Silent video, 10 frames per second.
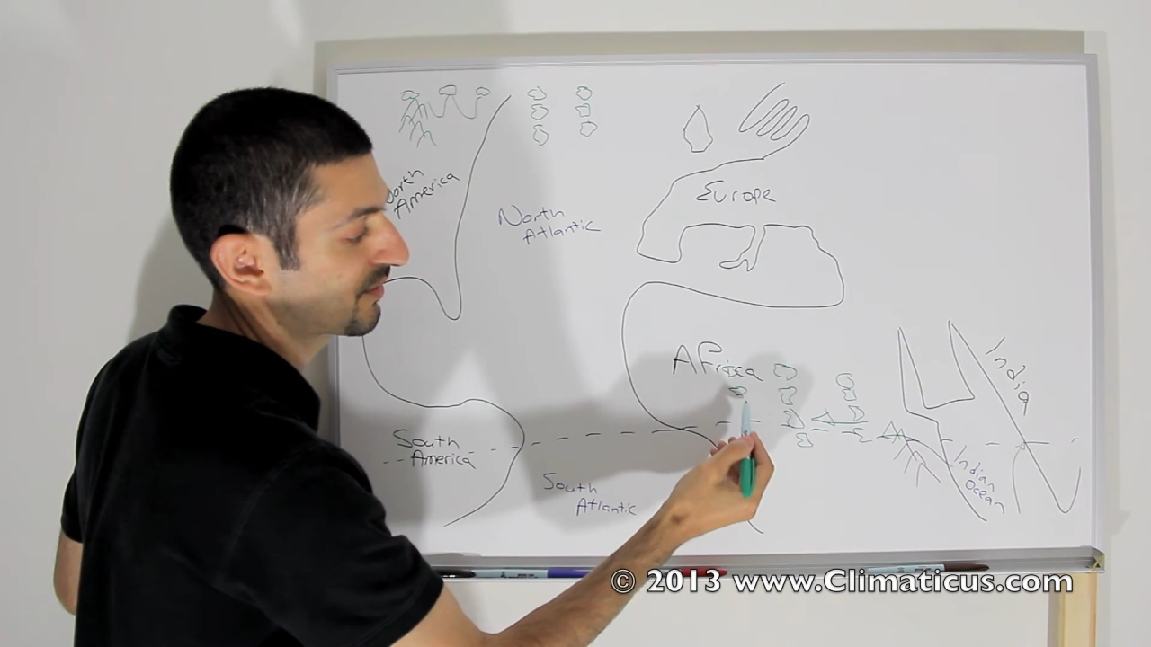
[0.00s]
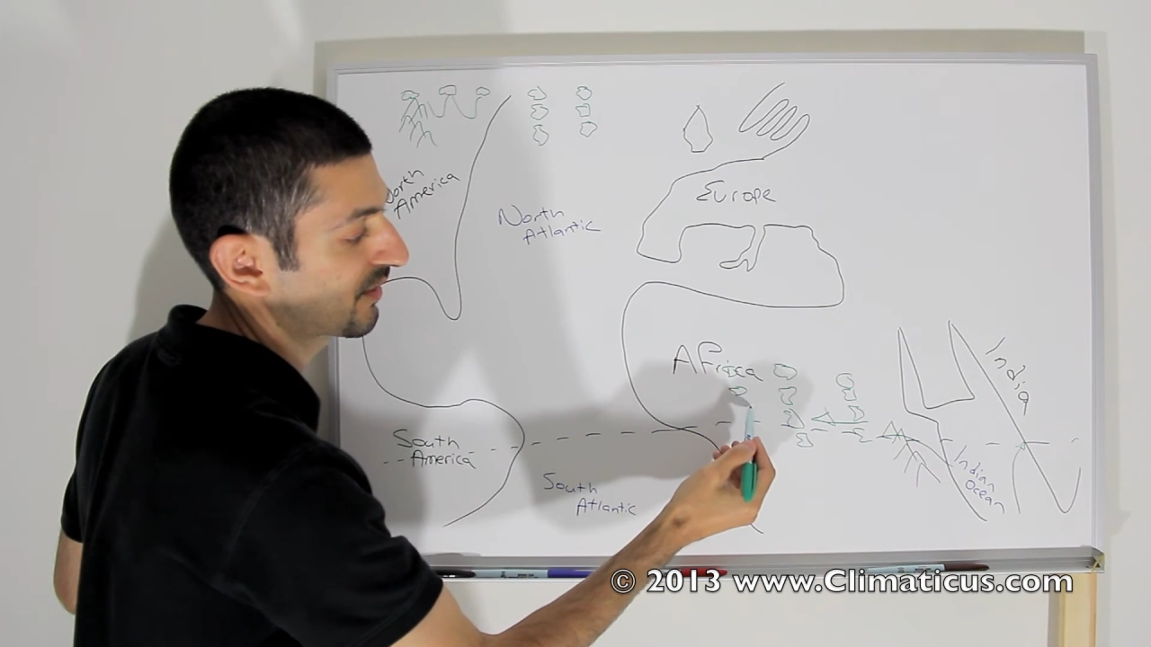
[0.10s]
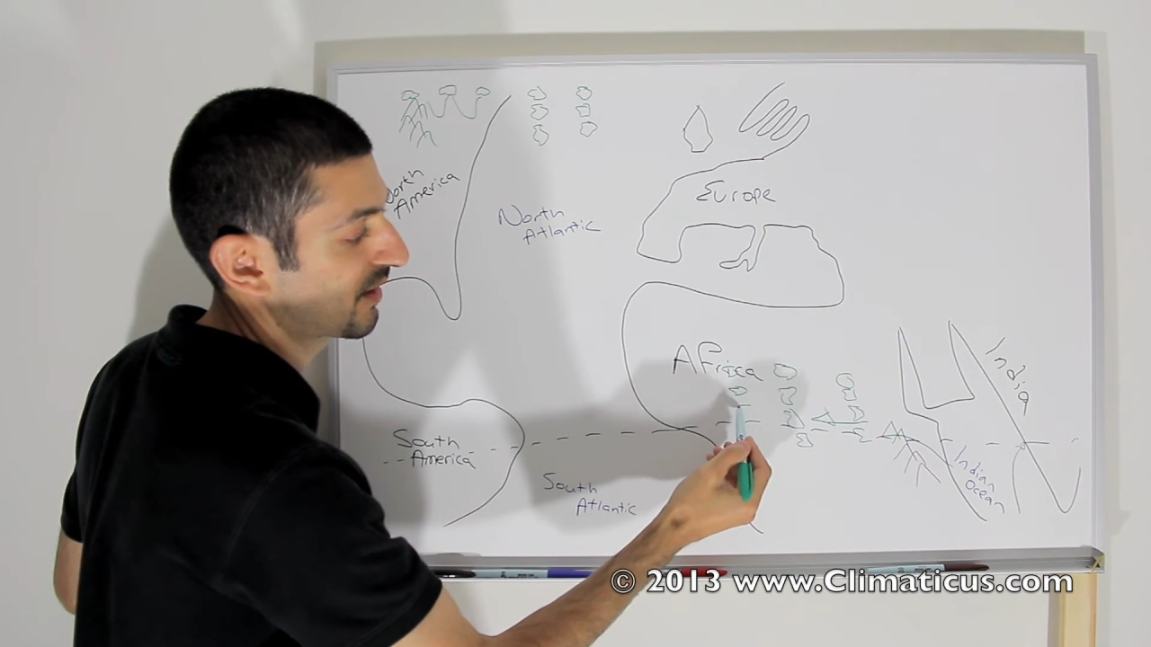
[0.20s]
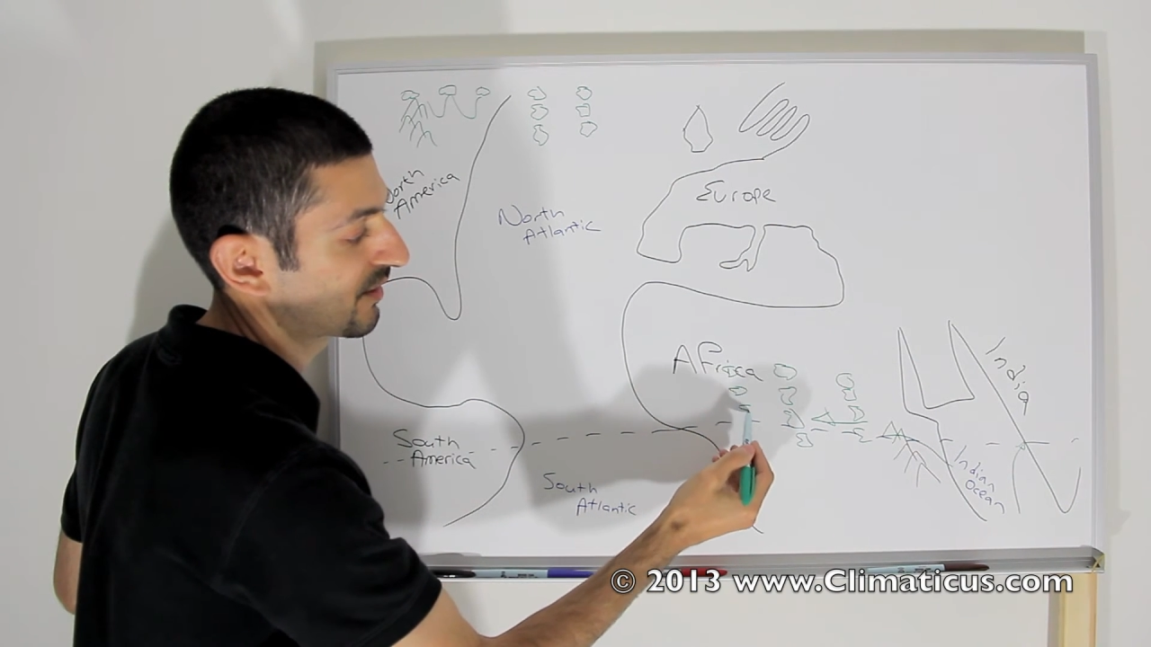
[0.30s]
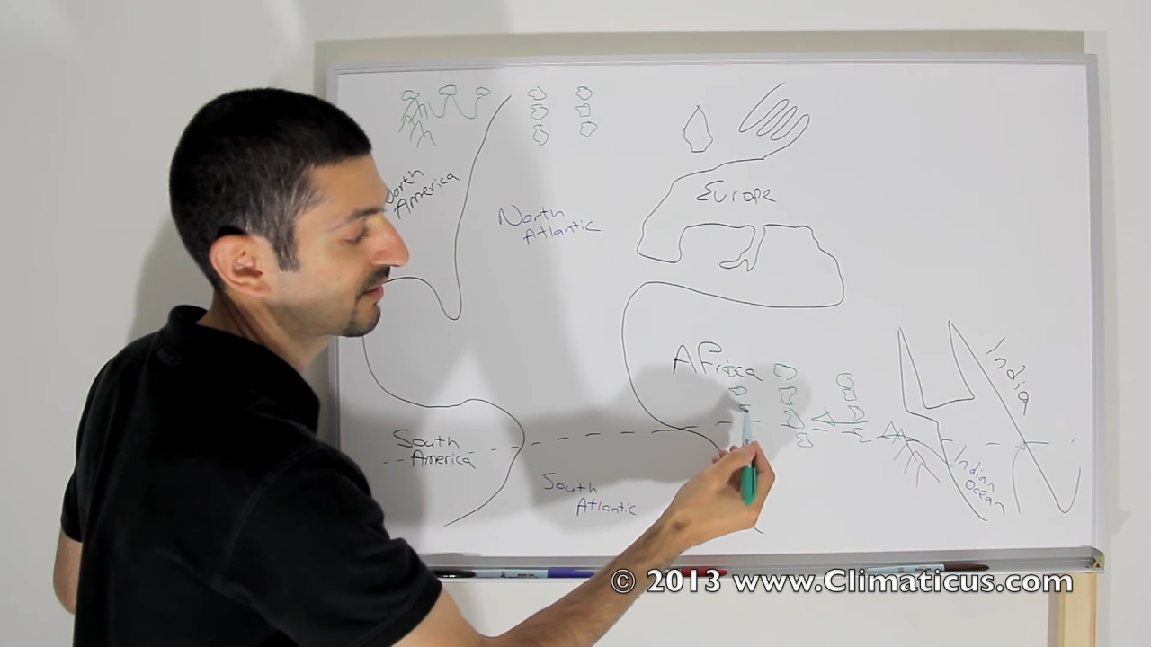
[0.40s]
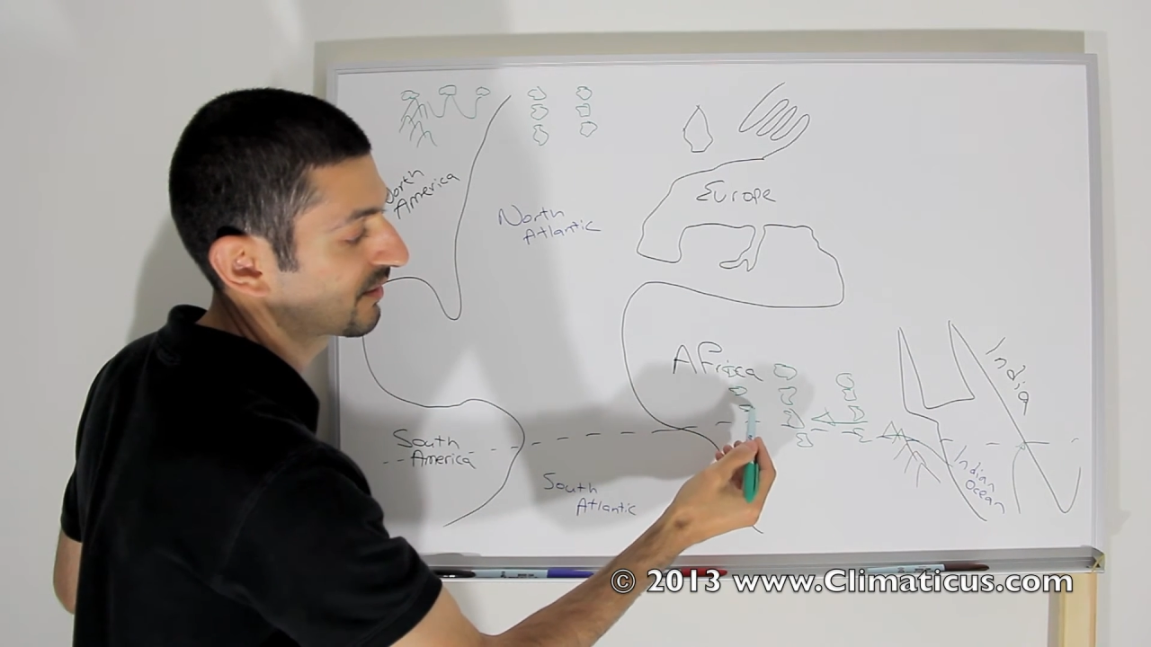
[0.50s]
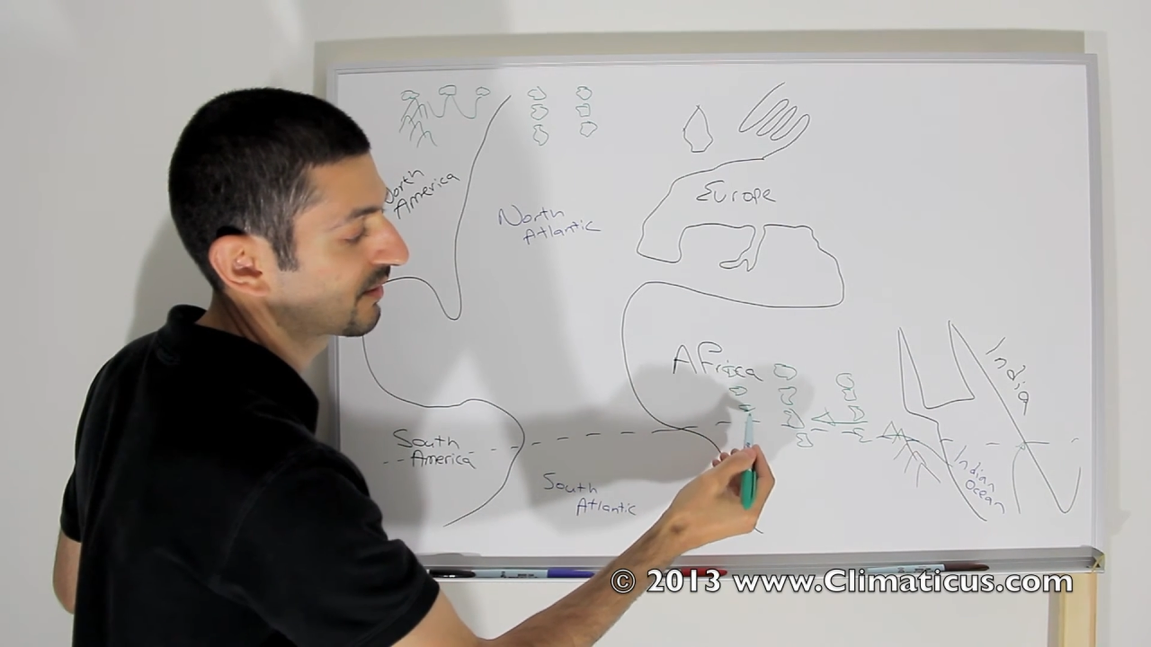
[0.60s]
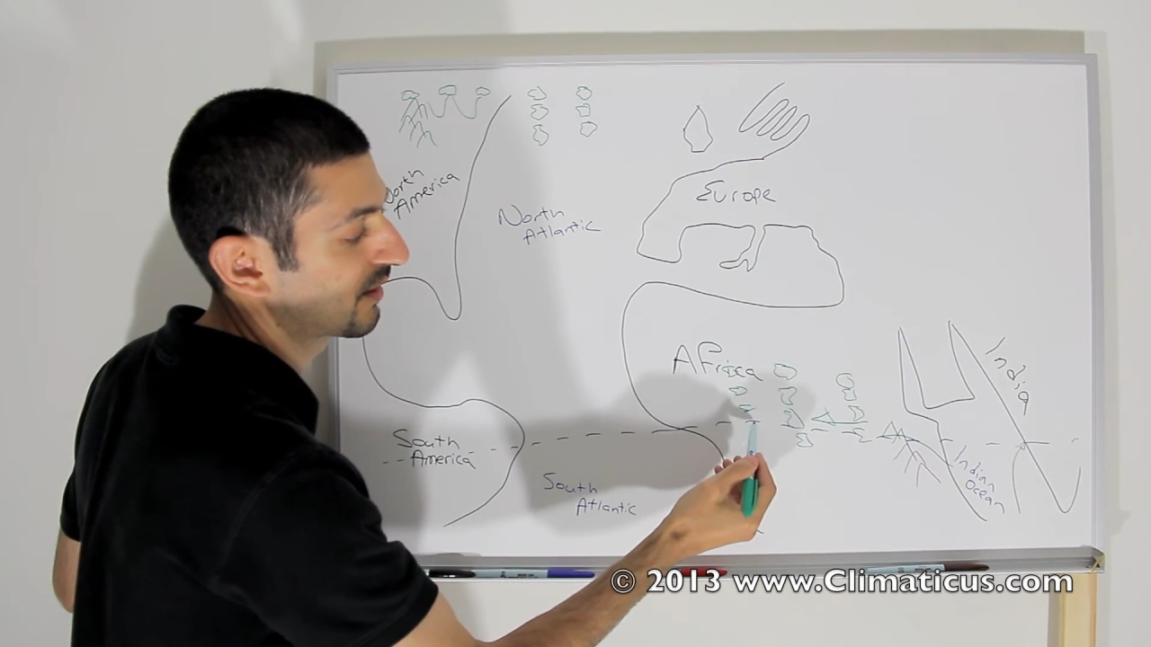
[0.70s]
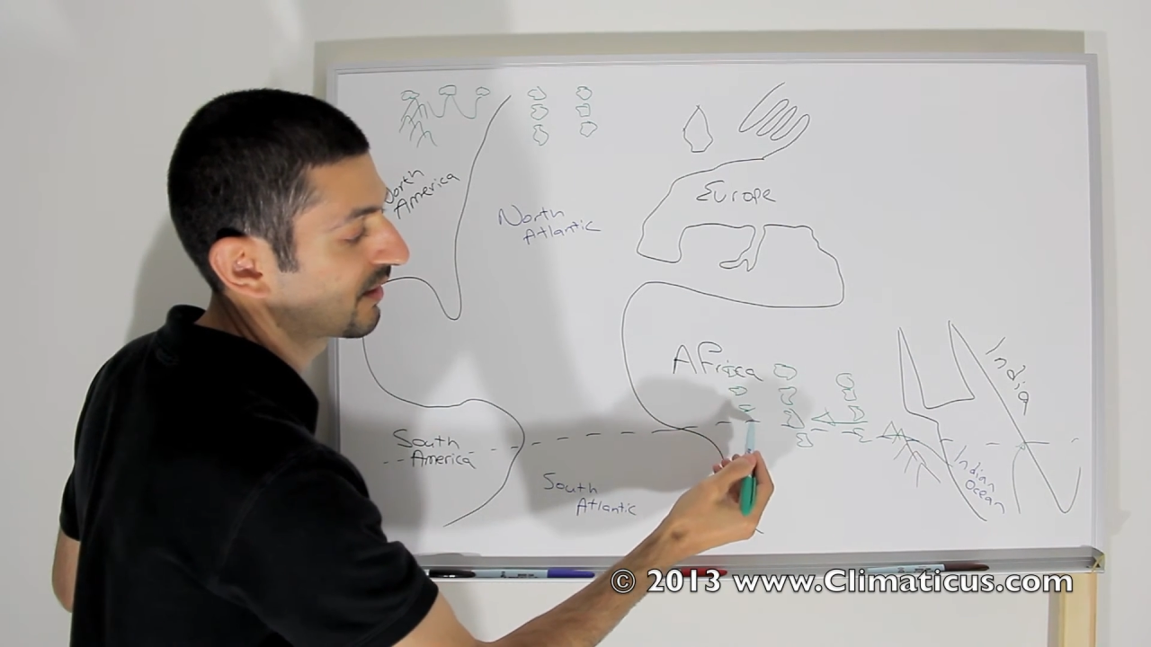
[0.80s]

Saharan